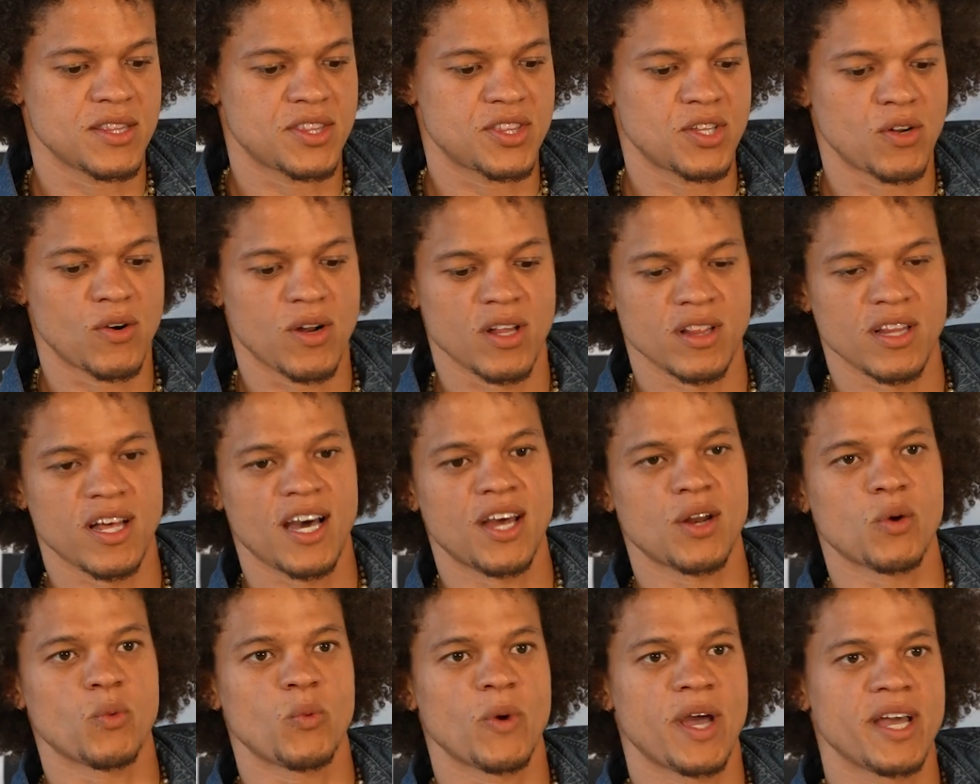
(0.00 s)
there are a
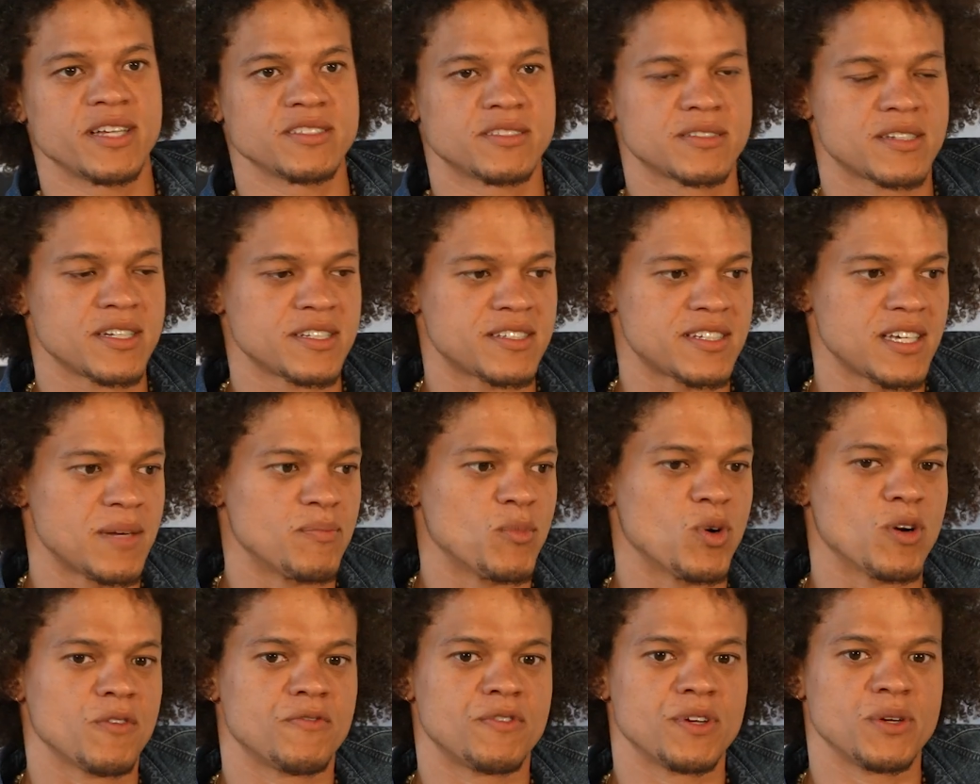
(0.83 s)
lot of ways to get to a
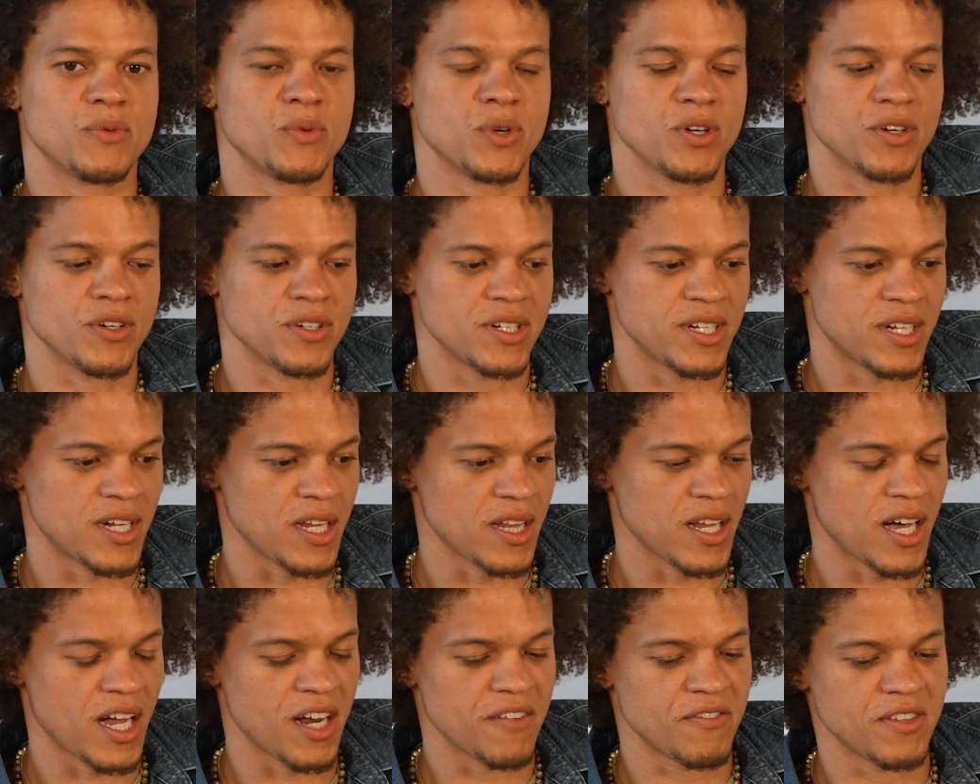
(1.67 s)
more free world, and
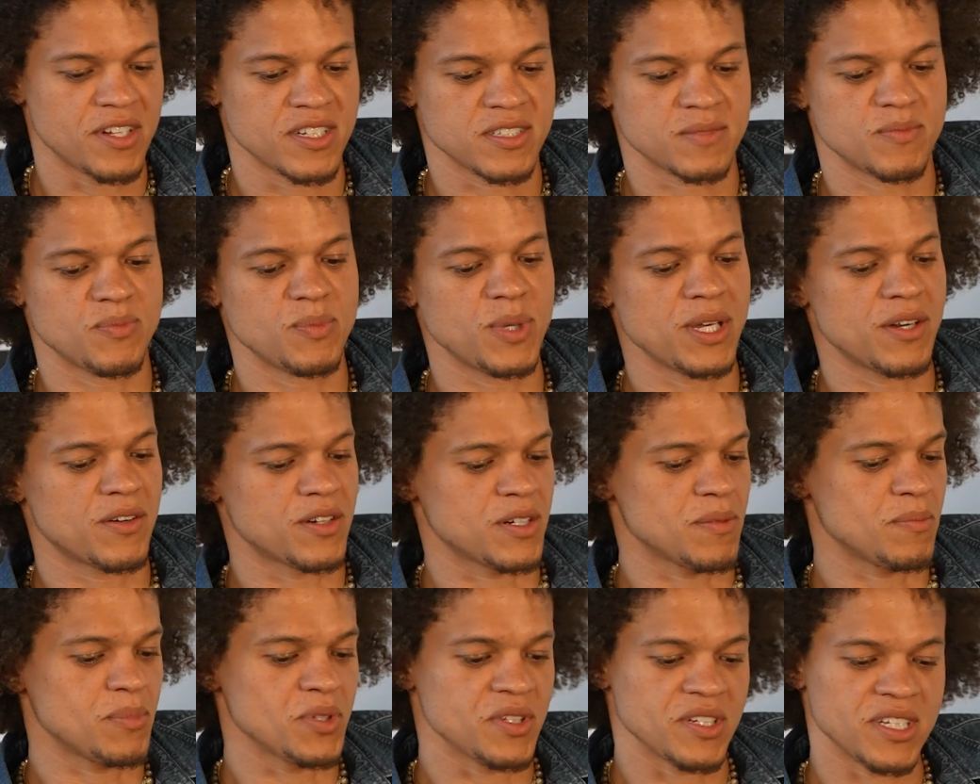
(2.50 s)
a lot of it is being able
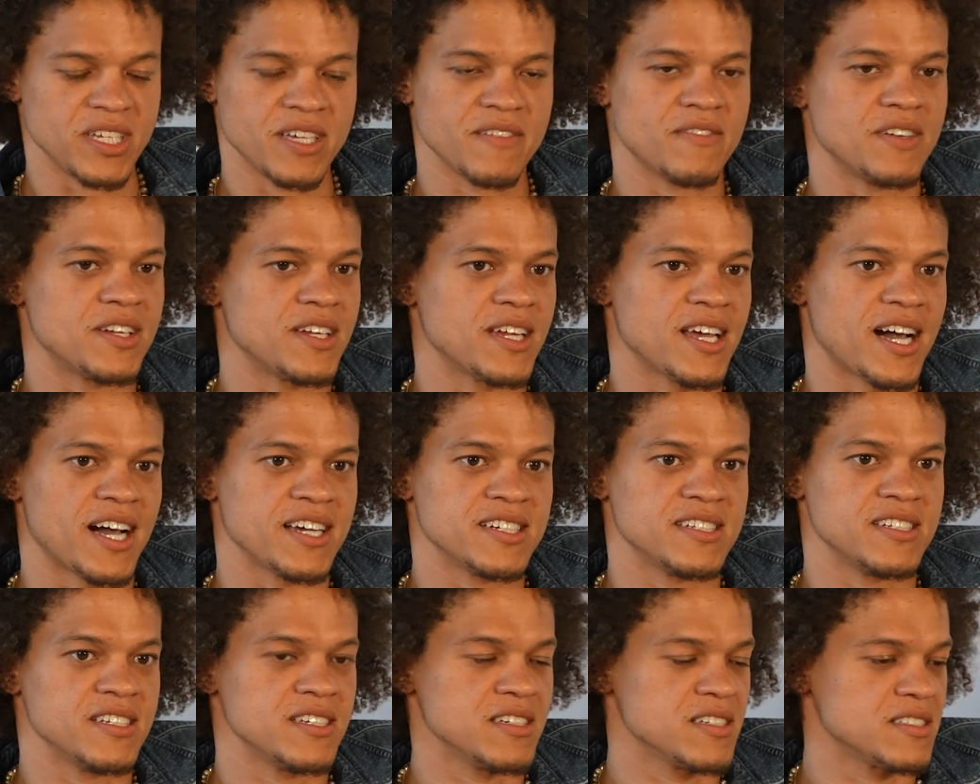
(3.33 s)
to believe in the
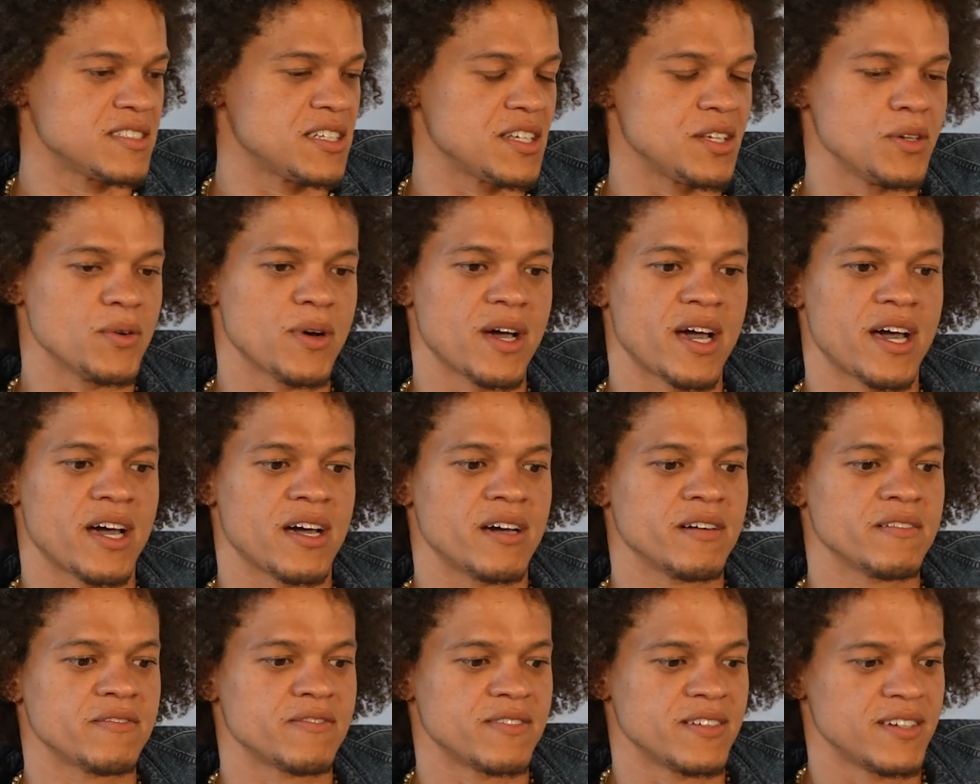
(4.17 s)
ideas that you
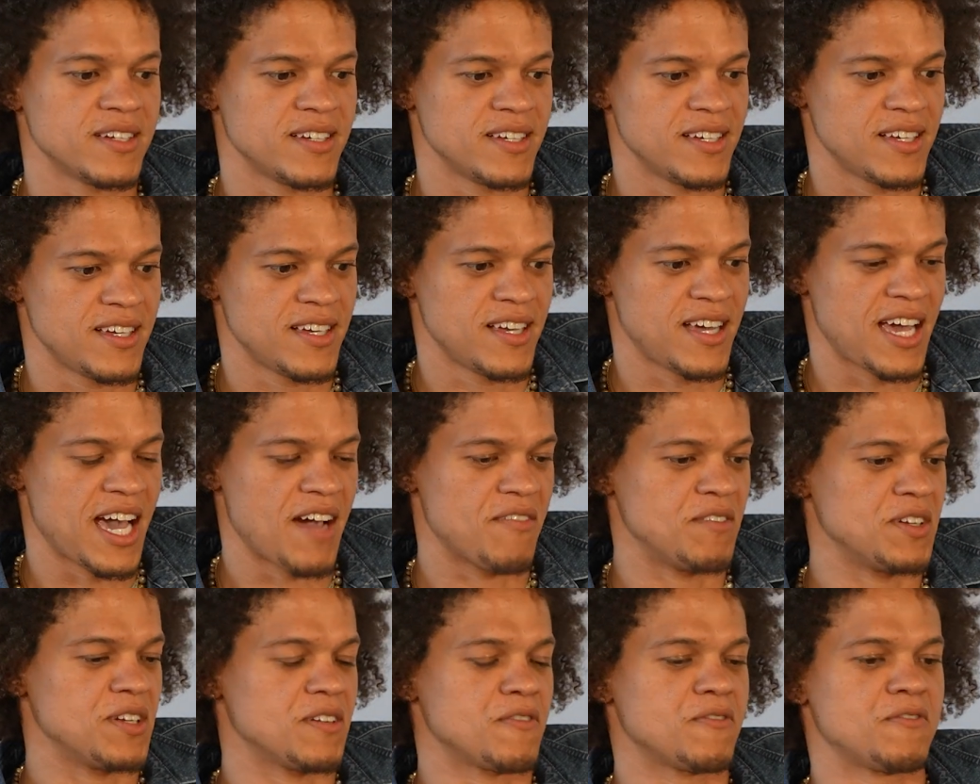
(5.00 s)
have,
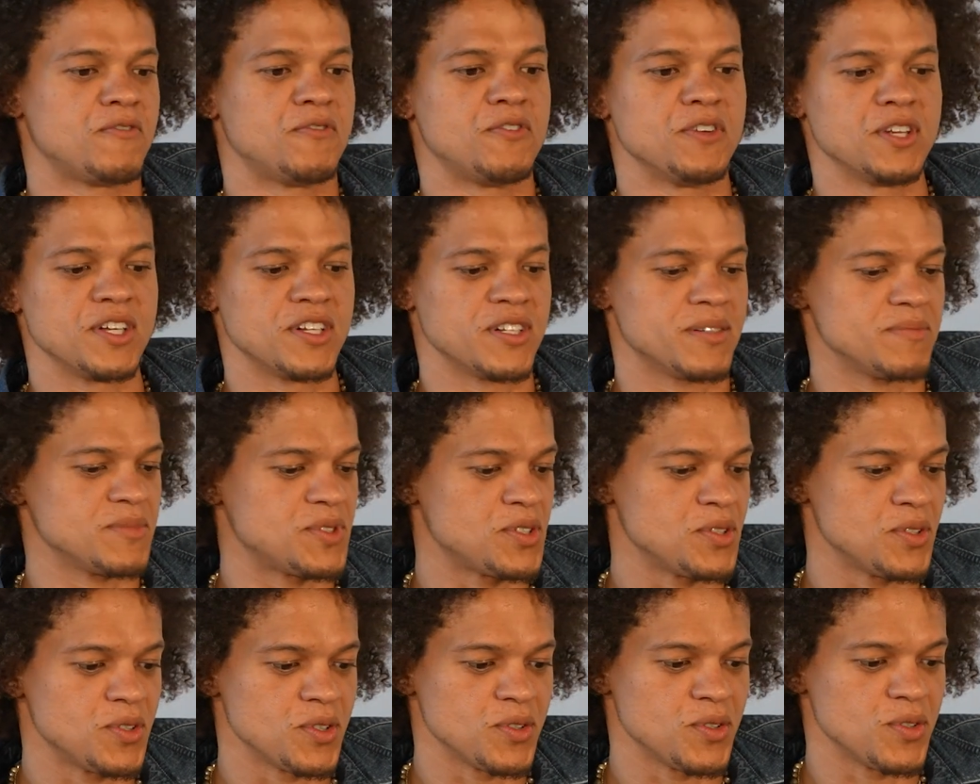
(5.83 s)
having the freedom
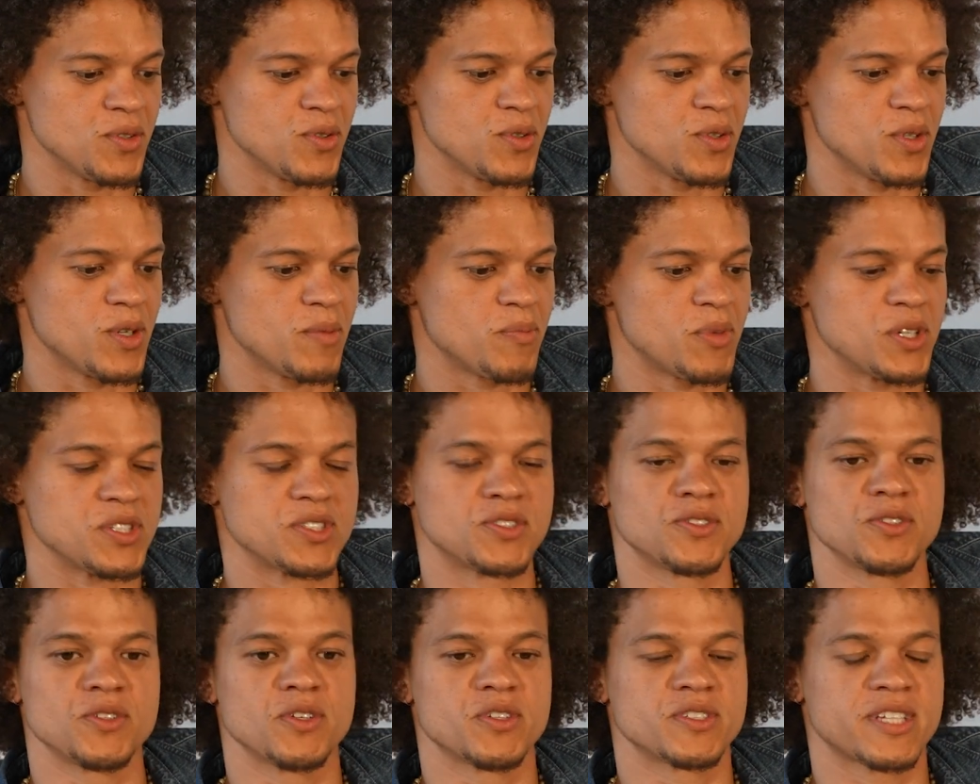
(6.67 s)
to
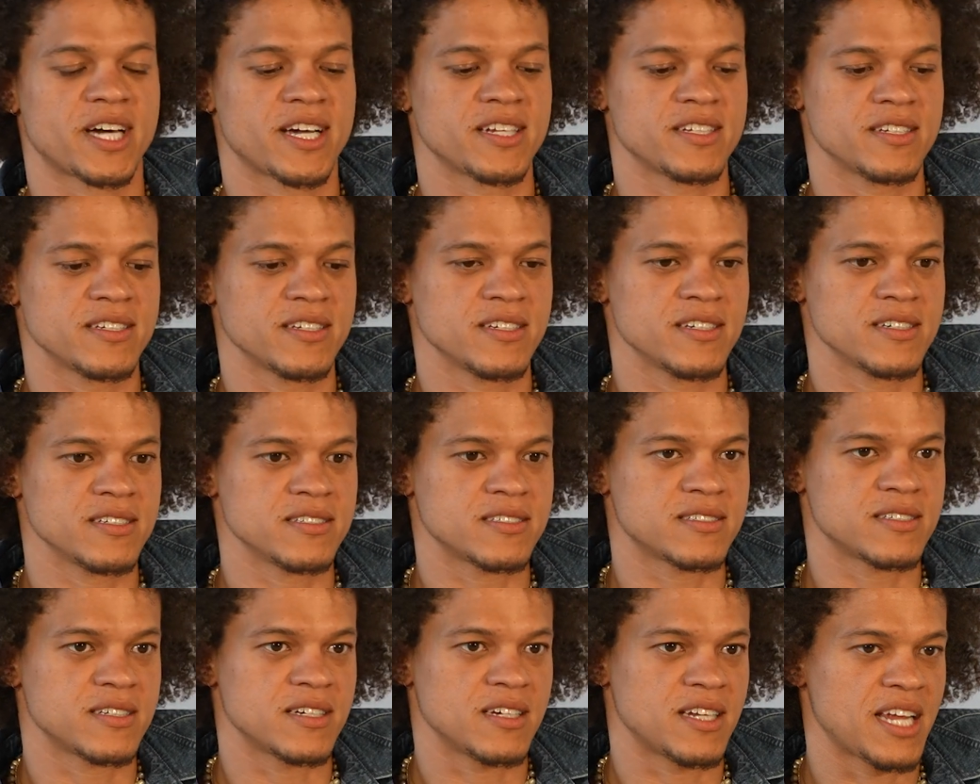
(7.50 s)
pursue those
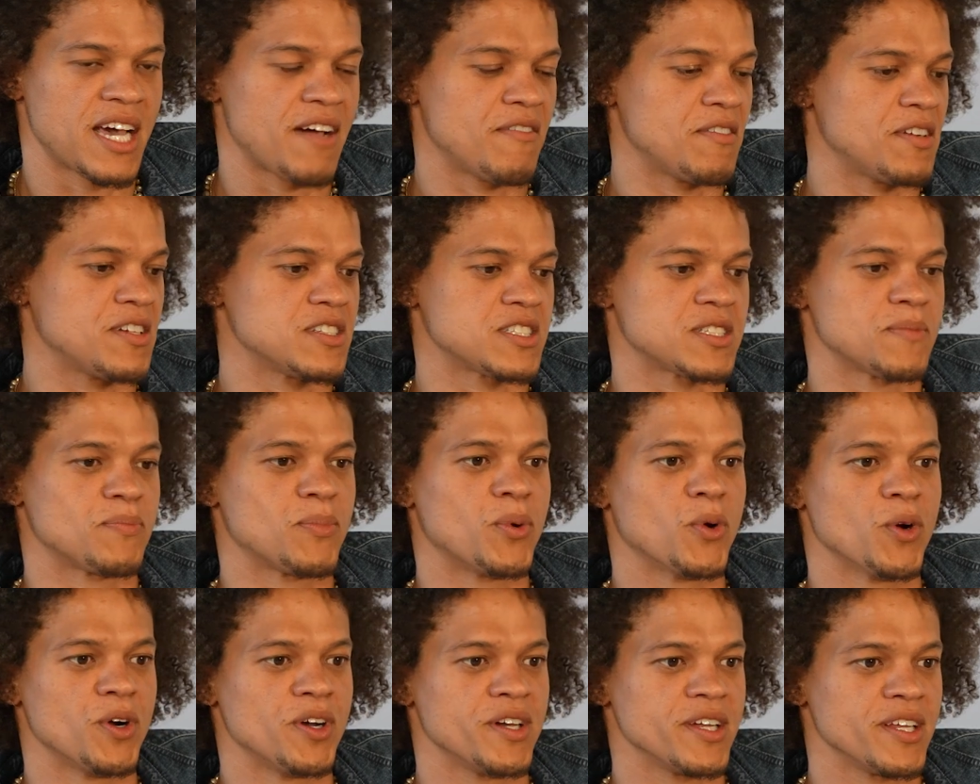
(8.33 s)
ideas, and having the
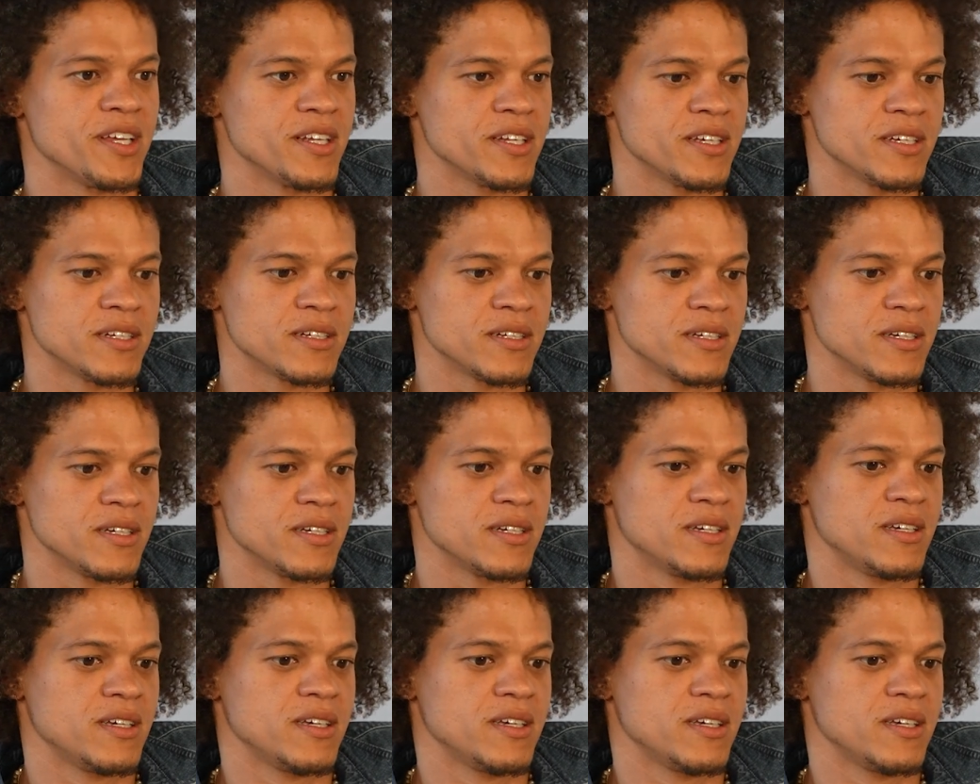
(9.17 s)
support needed.